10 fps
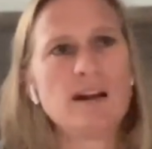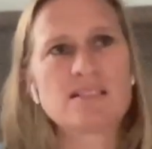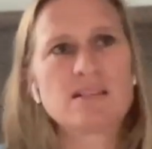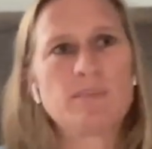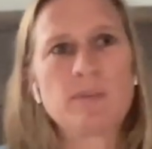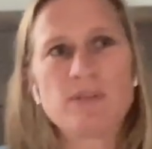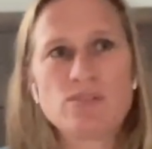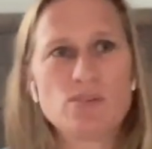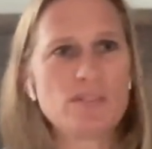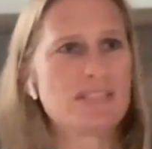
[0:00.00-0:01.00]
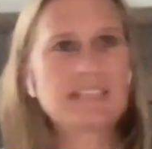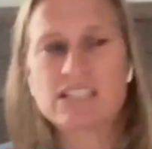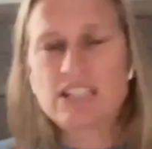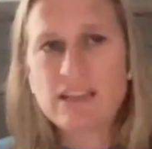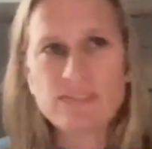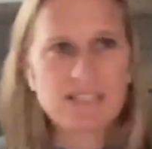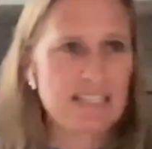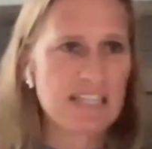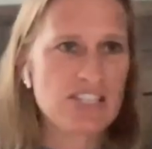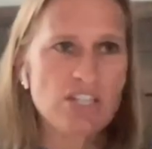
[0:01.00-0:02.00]
Some people are doing giving
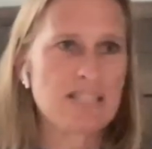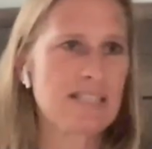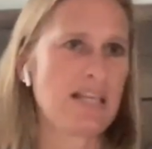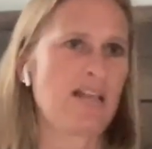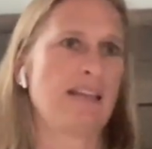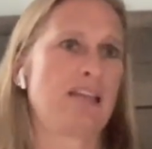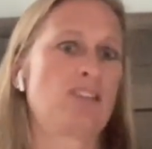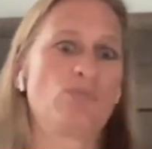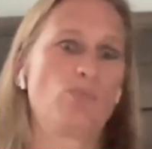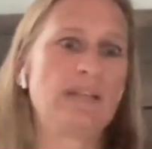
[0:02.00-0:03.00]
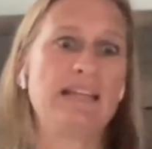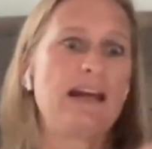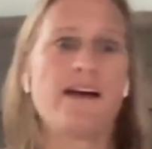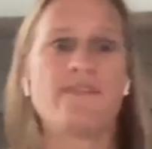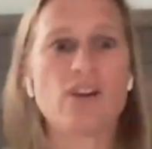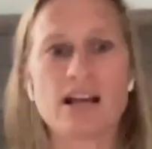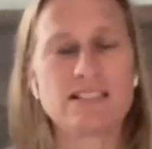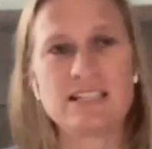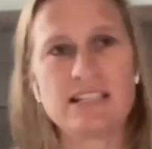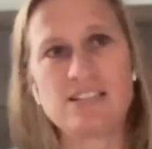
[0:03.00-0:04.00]
stitches. Like we have all
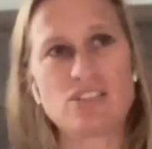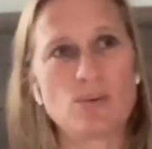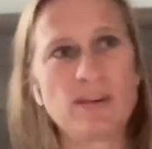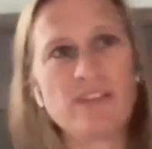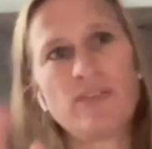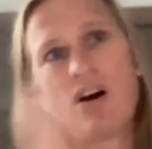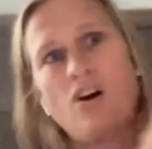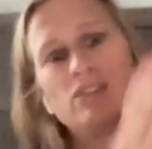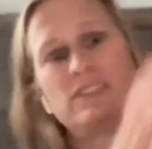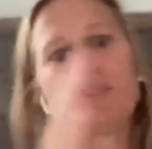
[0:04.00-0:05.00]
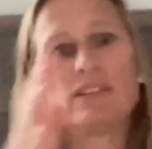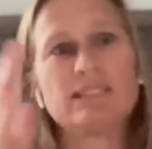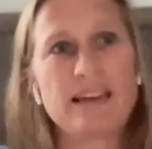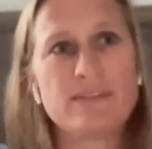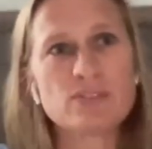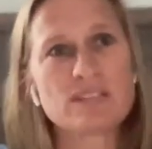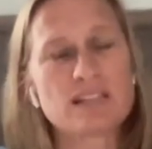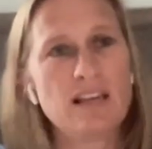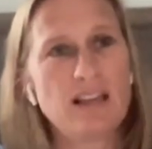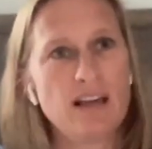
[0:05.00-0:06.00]
kinds of needs. So we have all different levels
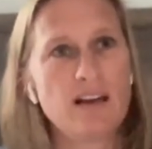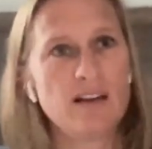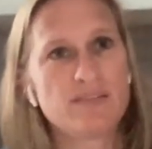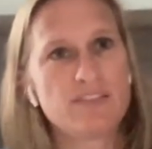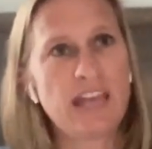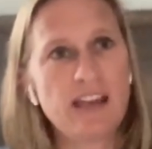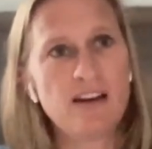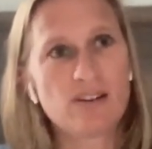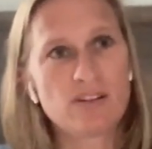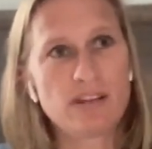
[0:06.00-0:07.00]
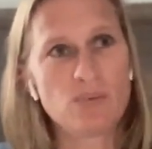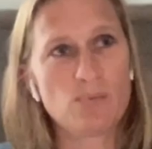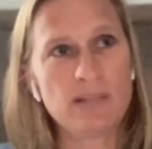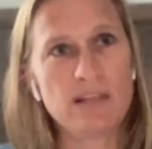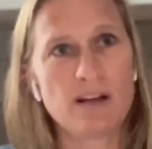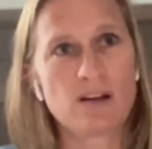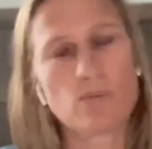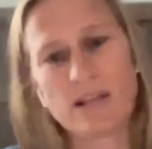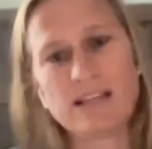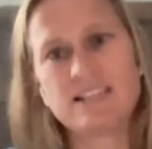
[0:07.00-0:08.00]
of care that we are
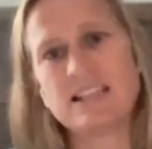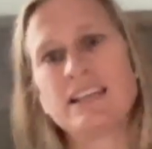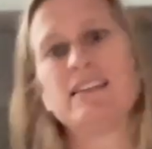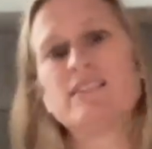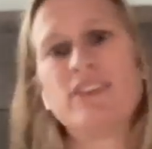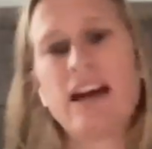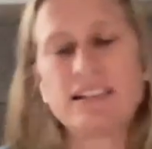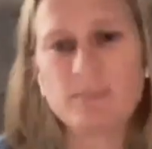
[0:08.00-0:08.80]
ready to give at